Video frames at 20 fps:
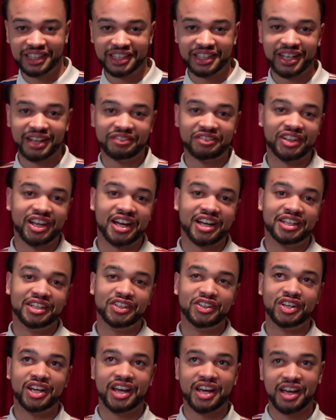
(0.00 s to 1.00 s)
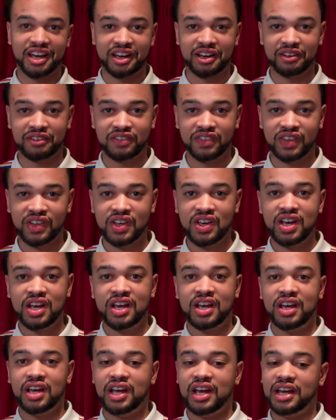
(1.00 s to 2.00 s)
I did that for like a year and a half,
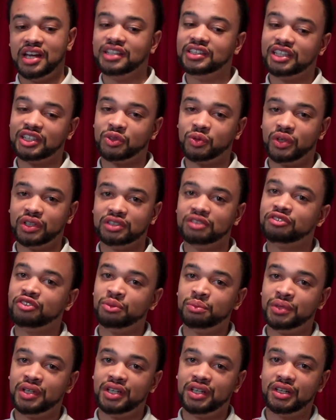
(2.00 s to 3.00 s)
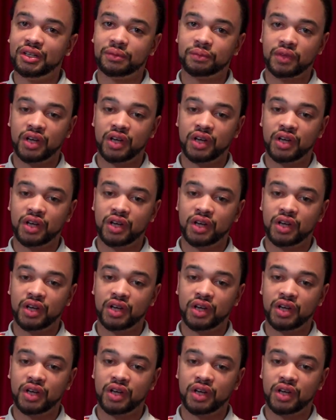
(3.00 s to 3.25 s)
and it just wasn't for me.